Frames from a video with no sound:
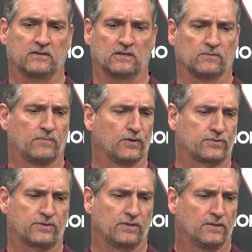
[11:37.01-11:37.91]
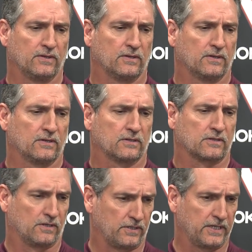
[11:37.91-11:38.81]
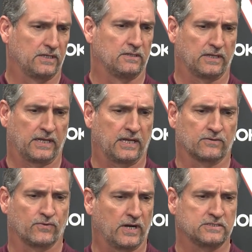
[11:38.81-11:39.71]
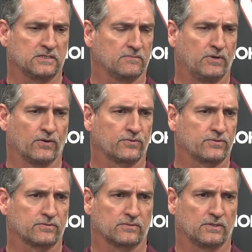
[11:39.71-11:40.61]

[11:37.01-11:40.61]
You know, both Khalil and Reggie have both